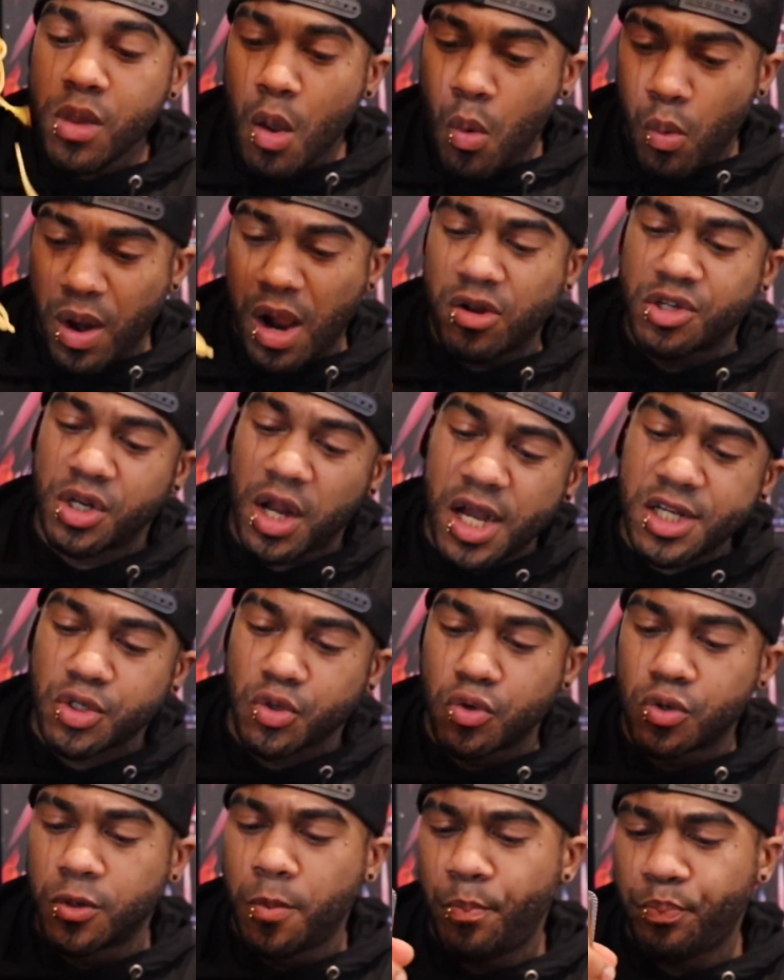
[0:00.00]
When I was in high
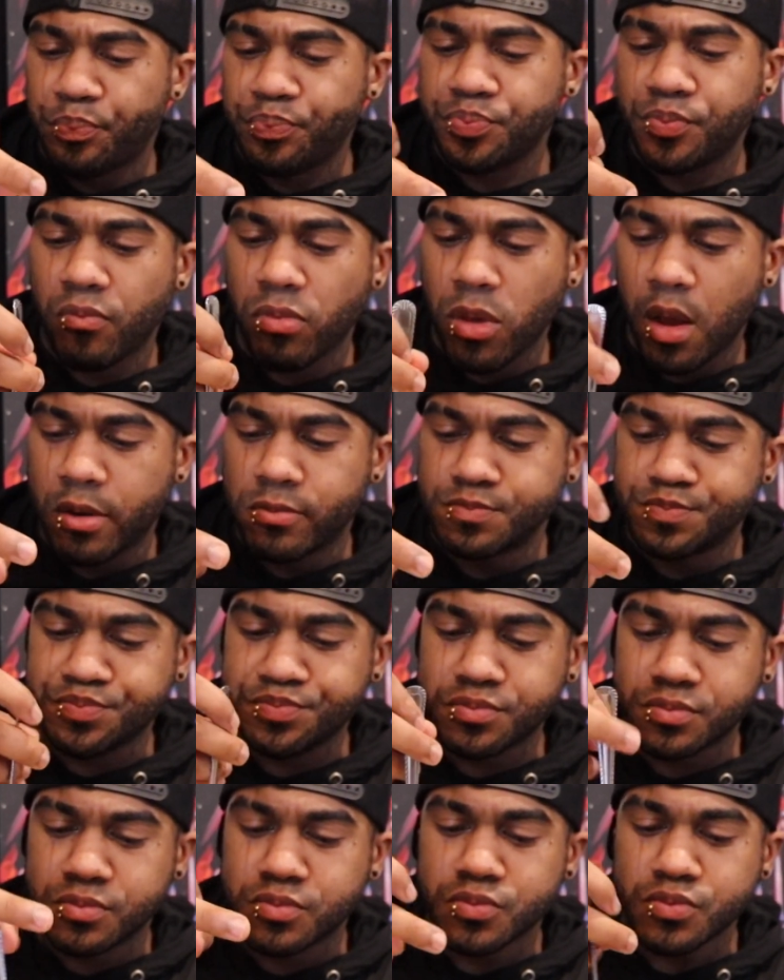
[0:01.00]
school,
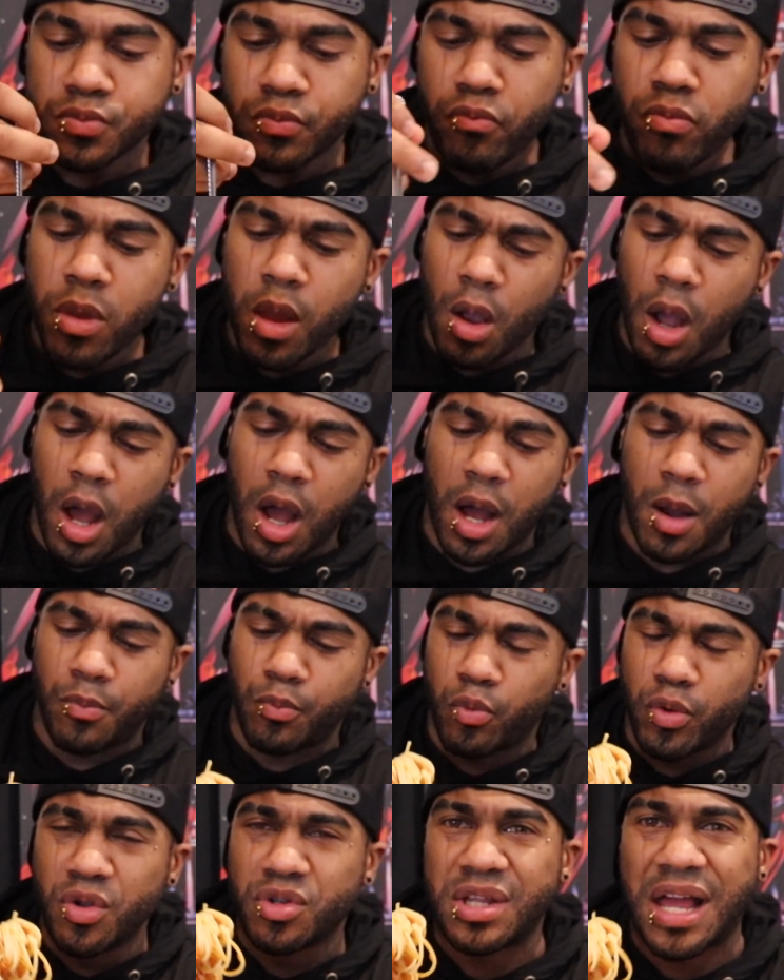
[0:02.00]

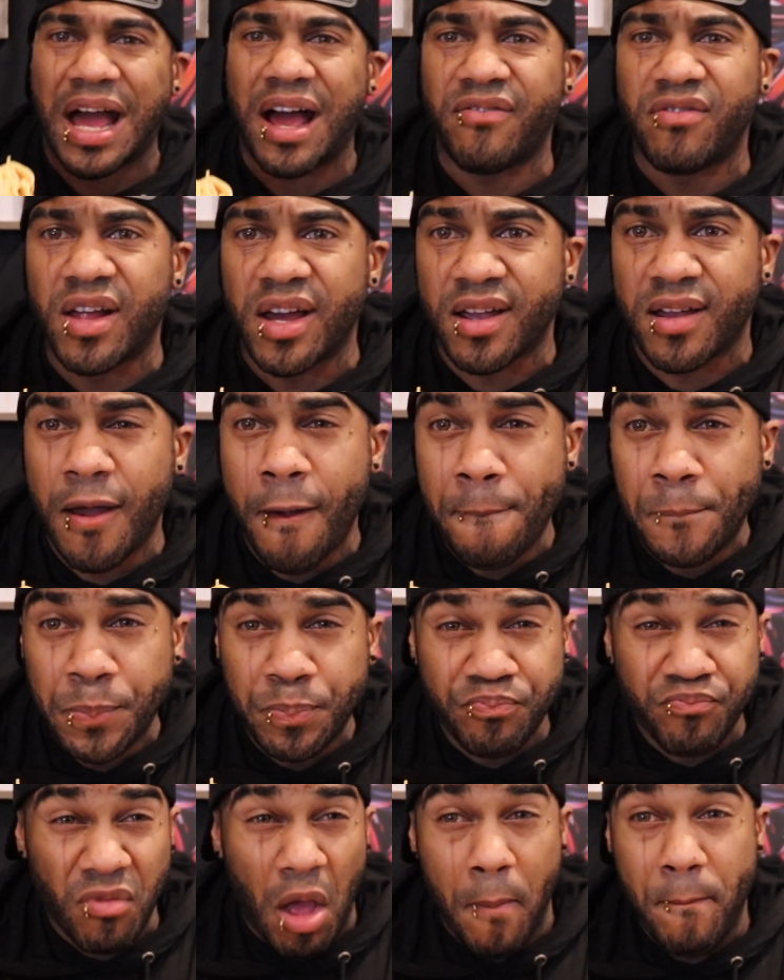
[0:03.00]
um, we used to have like
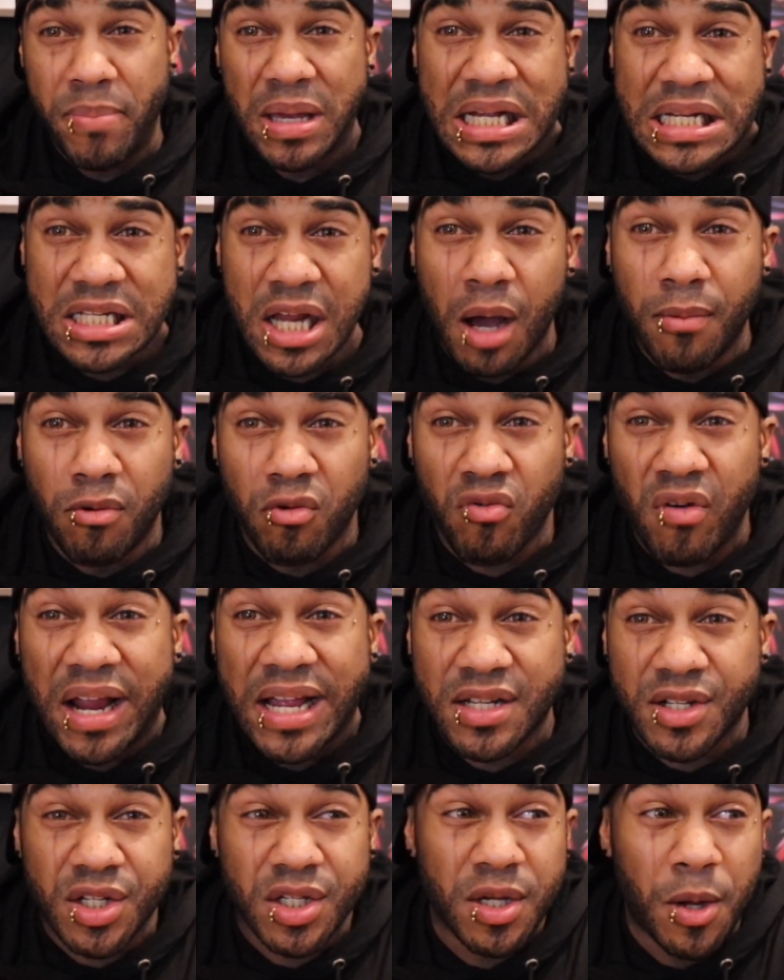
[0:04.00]
a big tub of
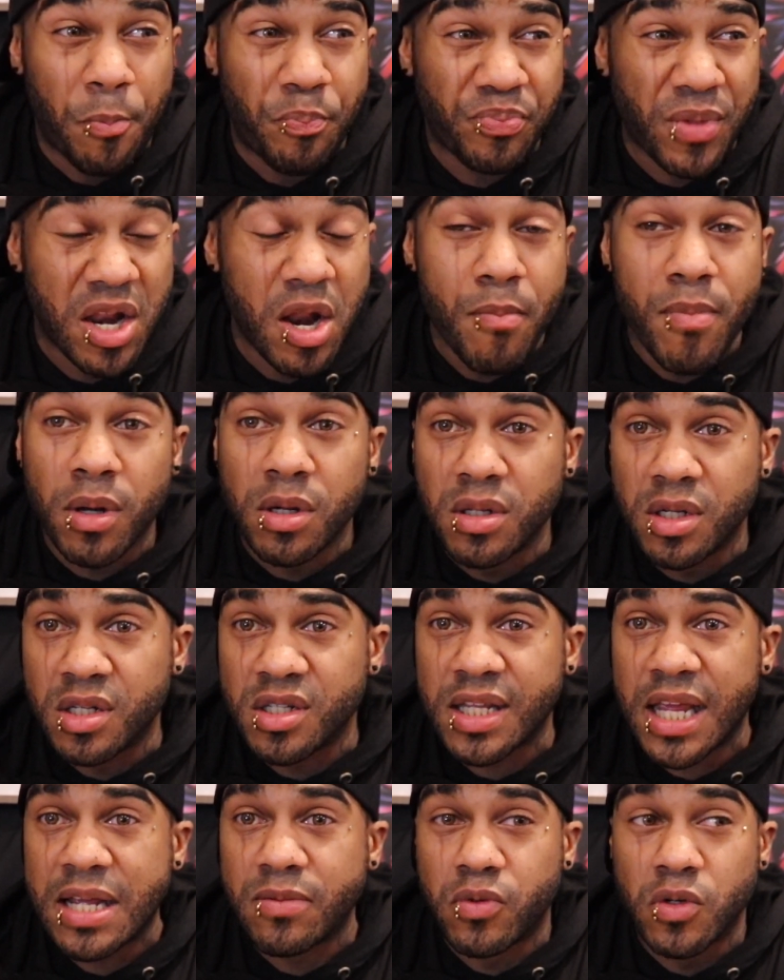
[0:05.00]
ranch in the middle
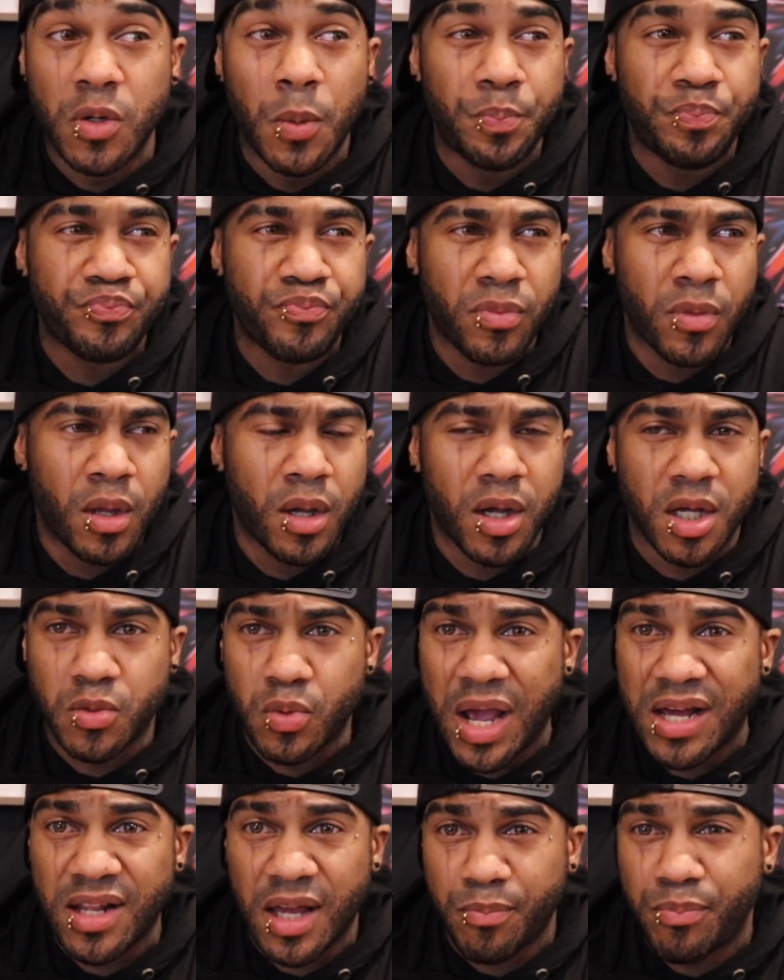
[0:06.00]
of the table because
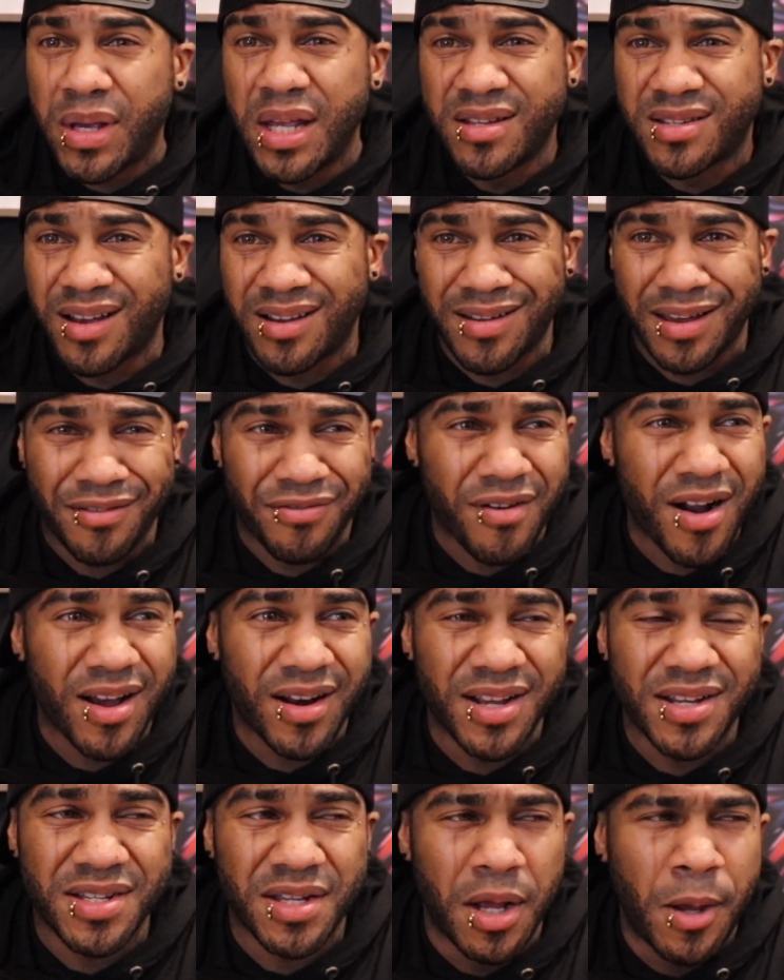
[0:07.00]
we had like pizza on like
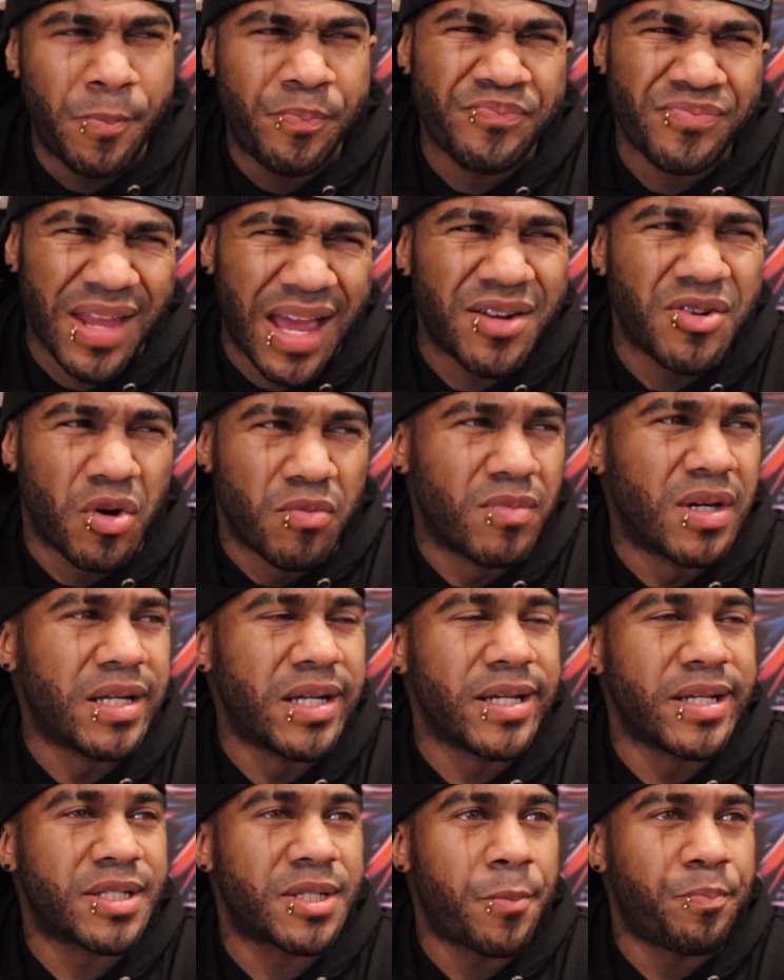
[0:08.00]
Fridays and on
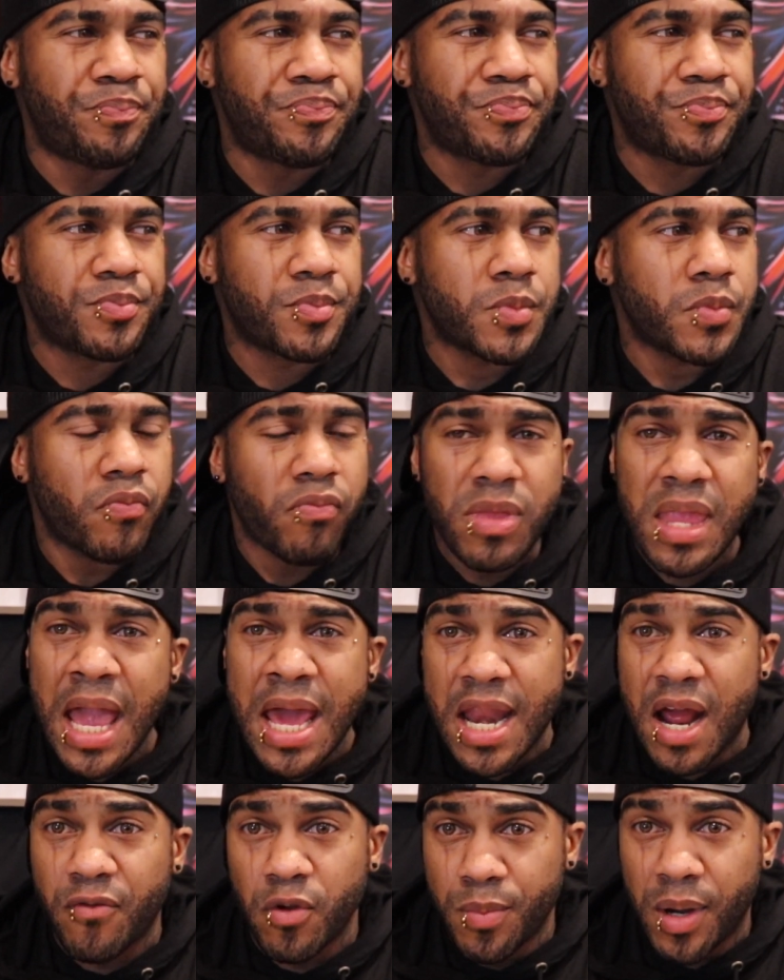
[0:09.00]
Mondays
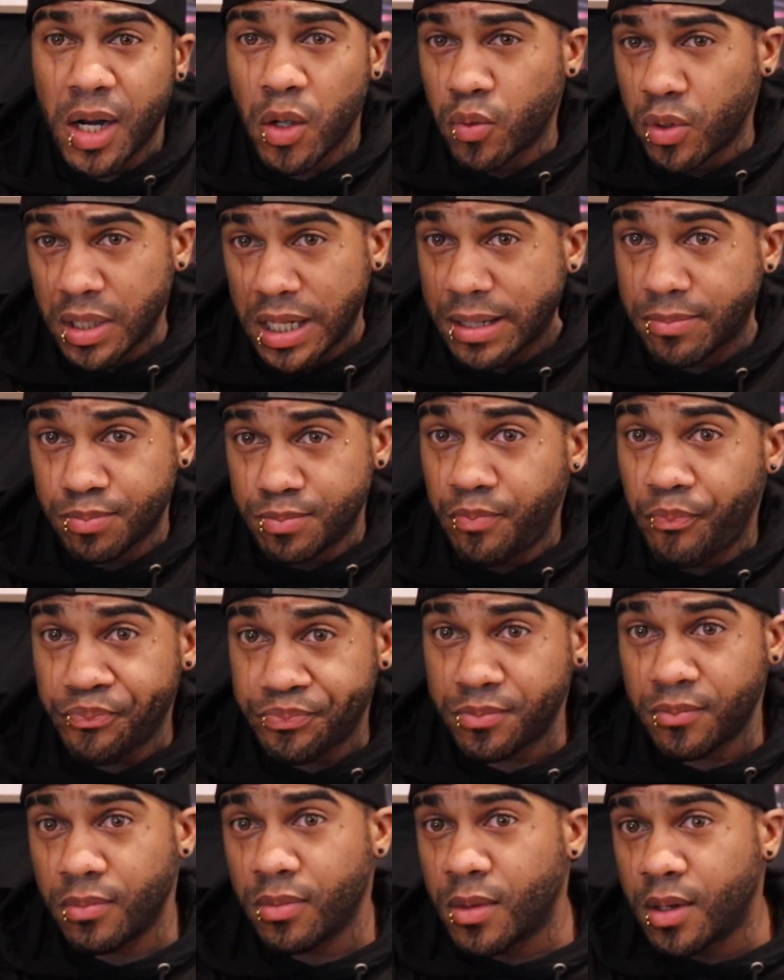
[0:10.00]
and everybody would like,
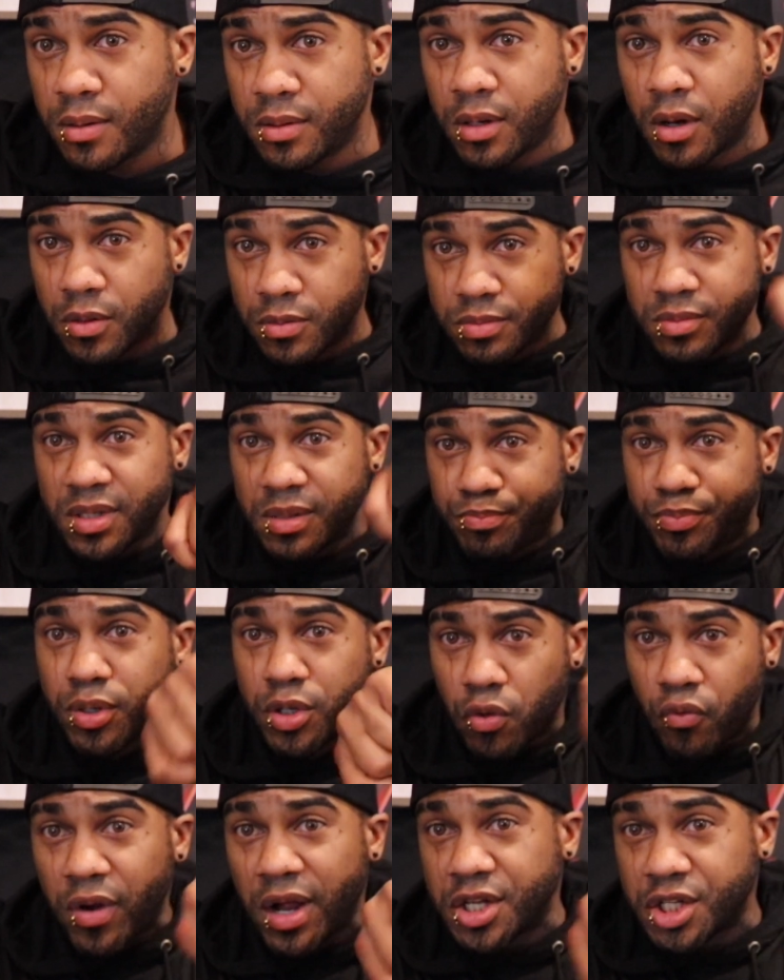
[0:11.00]
you know,
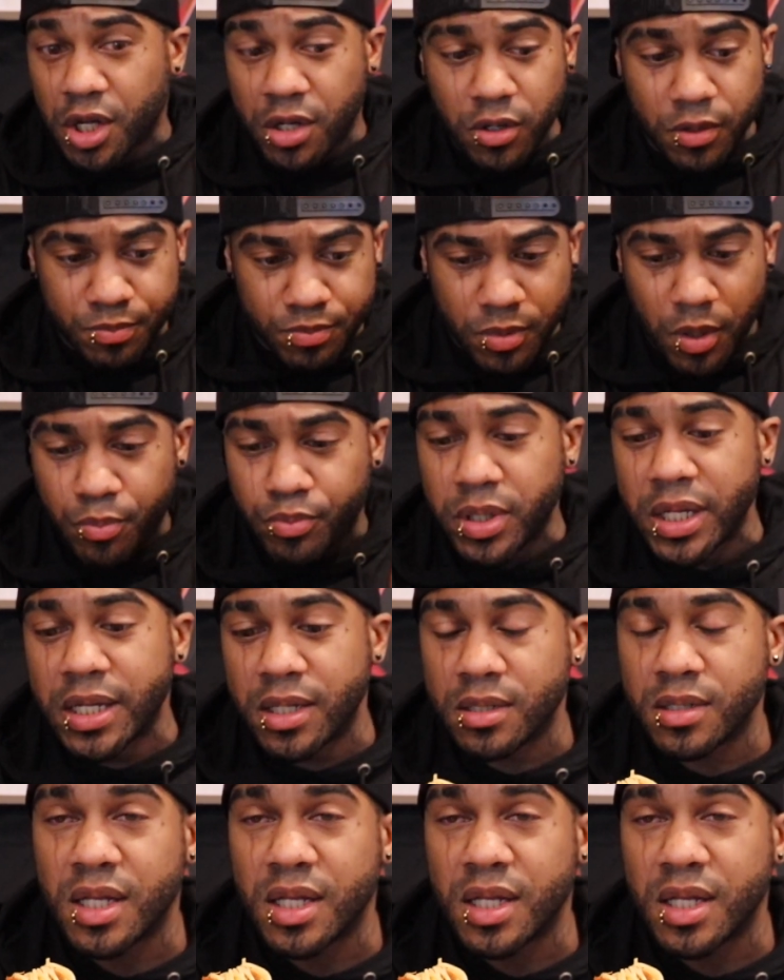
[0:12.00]
put a ranch on her, their plate